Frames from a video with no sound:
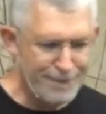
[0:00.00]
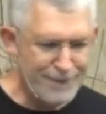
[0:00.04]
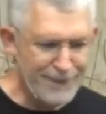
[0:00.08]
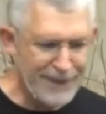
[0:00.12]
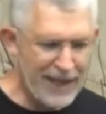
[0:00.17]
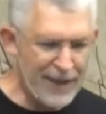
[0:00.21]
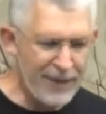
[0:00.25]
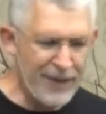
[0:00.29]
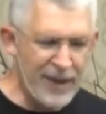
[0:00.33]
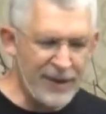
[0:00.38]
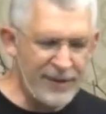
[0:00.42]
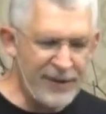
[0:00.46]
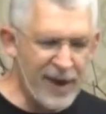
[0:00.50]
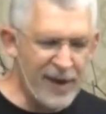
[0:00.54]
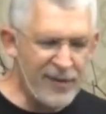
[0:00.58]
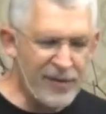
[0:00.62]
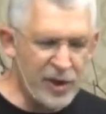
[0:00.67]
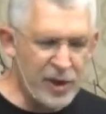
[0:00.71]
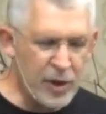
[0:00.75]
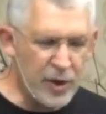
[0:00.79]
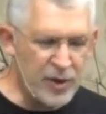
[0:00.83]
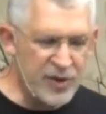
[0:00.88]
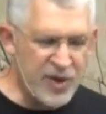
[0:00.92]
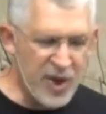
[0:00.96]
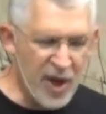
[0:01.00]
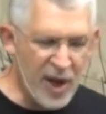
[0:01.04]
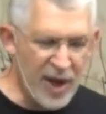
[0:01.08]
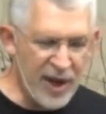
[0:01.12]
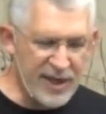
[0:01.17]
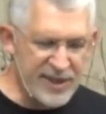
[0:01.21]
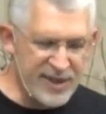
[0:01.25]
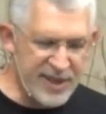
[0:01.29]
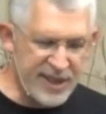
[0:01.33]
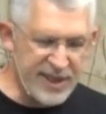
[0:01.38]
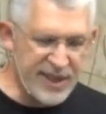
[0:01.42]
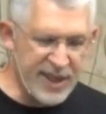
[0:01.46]
And then David goes on,
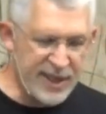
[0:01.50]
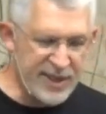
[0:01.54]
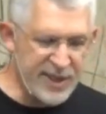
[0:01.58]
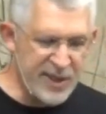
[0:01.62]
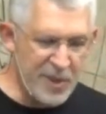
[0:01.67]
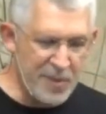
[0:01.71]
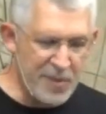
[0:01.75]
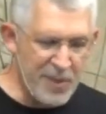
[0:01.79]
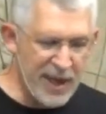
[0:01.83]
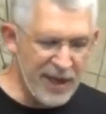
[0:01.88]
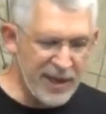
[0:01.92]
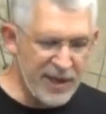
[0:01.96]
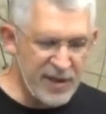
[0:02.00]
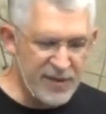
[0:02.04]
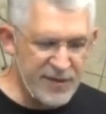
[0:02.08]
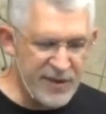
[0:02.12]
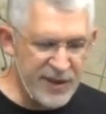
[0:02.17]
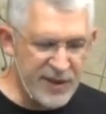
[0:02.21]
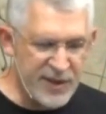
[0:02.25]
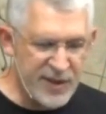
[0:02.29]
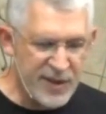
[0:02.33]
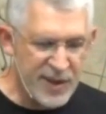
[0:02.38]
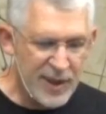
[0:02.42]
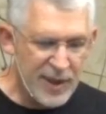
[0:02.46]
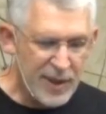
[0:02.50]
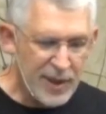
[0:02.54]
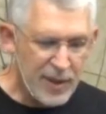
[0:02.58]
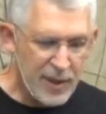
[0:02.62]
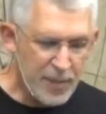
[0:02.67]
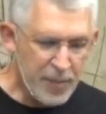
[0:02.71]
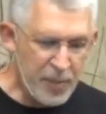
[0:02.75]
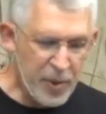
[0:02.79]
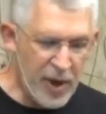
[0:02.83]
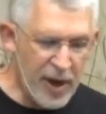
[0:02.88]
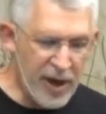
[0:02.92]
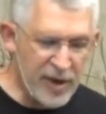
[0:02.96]
as he does in many of his
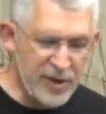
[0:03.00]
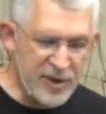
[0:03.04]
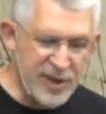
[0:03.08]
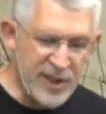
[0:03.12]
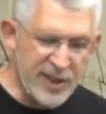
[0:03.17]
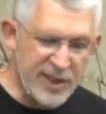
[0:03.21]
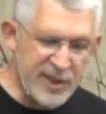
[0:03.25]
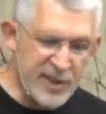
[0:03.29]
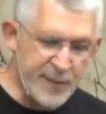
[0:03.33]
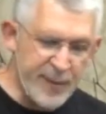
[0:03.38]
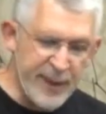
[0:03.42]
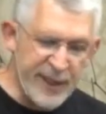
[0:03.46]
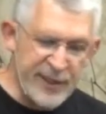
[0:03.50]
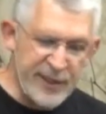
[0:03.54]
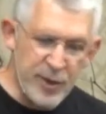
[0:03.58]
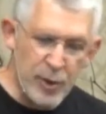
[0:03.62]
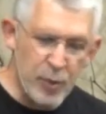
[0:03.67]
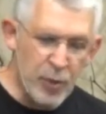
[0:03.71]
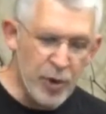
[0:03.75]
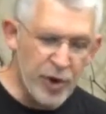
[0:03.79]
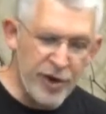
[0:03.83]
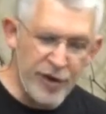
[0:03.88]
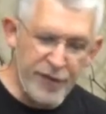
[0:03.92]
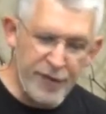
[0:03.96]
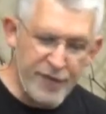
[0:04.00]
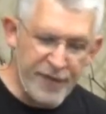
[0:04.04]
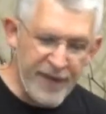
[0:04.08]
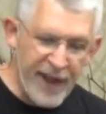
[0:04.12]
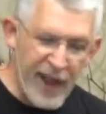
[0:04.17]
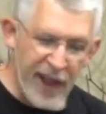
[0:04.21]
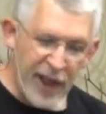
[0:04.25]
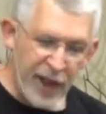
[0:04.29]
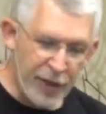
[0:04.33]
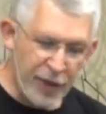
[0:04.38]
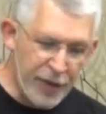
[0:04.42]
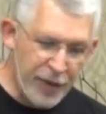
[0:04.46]
prayers, and speaks a word of
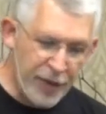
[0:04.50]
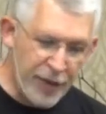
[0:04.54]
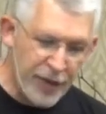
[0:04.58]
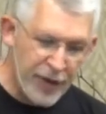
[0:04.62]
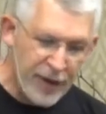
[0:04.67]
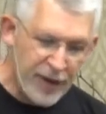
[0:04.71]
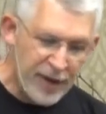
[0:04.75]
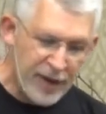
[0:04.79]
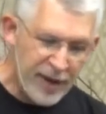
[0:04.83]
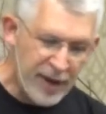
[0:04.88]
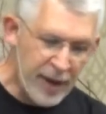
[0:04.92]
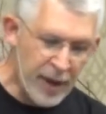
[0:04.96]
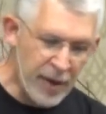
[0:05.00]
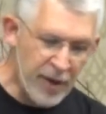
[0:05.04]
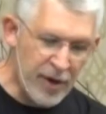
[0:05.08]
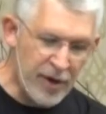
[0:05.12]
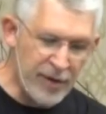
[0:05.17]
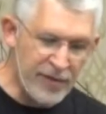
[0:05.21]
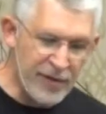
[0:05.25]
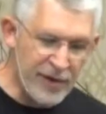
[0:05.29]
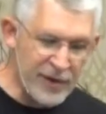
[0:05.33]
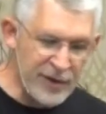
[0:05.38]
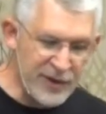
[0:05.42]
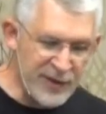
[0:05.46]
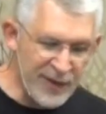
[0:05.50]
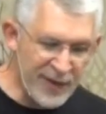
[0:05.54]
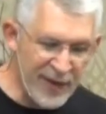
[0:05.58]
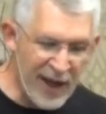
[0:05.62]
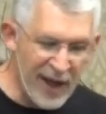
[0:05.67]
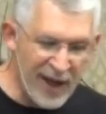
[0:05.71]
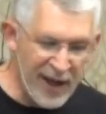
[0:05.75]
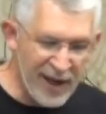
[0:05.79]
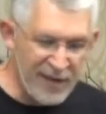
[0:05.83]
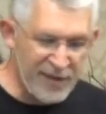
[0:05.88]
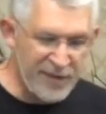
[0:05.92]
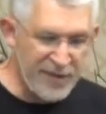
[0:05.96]
faith here in verse
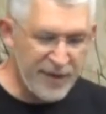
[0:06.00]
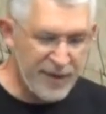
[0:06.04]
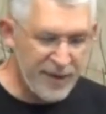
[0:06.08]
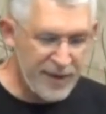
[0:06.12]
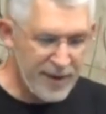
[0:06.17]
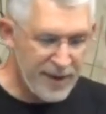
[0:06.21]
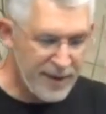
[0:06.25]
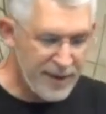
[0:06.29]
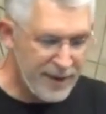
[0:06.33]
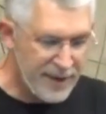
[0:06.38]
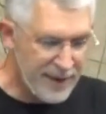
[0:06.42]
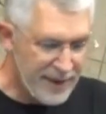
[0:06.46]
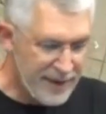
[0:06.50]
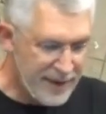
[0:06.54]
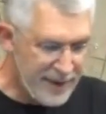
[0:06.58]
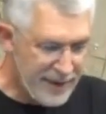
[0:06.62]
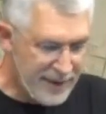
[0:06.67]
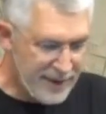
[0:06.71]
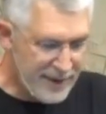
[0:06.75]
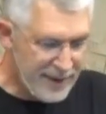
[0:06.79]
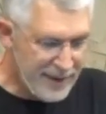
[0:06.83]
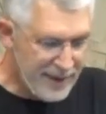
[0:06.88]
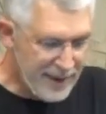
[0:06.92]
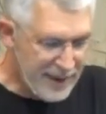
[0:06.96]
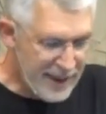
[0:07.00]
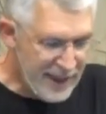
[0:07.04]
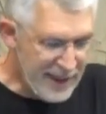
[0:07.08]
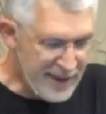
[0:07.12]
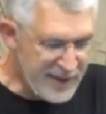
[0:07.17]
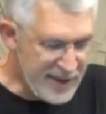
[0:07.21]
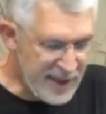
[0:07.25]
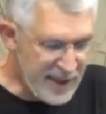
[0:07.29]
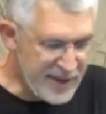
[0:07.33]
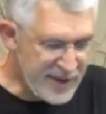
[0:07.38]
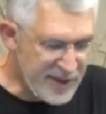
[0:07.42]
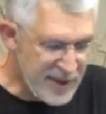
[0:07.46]
5. He
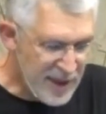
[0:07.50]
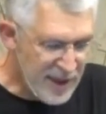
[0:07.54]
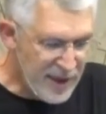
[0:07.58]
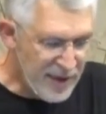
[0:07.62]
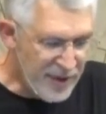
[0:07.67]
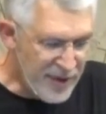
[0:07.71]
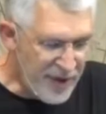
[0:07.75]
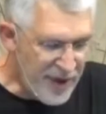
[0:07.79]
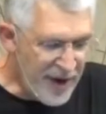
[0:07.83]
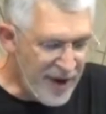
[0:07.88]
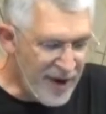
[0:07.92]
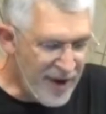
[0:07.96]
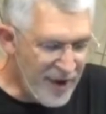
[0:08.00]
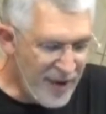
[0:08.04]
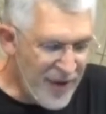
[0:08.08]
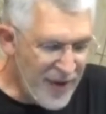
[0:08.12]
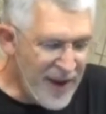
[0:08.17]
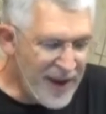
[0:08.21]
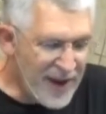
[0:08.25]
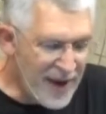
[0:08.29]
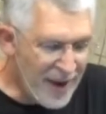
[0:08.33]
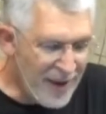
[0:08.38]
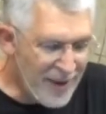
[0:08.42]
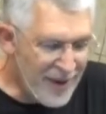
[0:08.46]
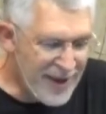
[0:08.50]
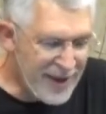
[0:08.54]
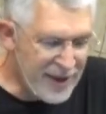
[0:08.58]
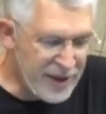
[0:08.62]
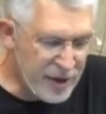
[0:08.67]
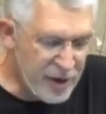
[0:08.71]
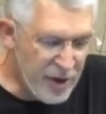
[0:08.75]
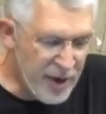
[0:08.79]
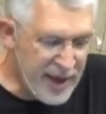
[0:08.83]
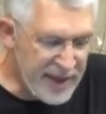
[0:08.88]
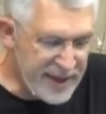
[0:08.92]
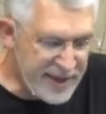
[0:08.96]
says, There they are in
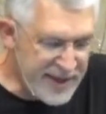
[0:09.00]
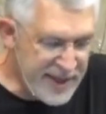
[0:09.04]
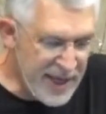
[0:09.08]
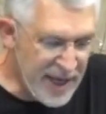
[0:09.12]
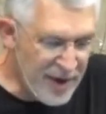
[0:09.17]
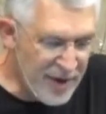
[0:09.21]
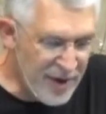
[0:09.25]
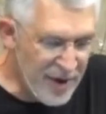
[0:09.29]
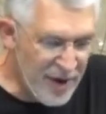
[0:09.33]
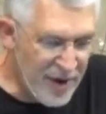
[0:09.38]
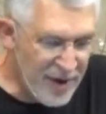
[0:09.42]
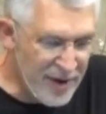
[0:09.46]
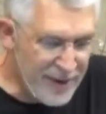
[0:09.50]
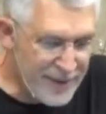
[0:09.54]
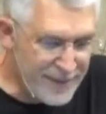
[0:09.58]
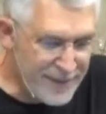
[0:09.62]
great terror,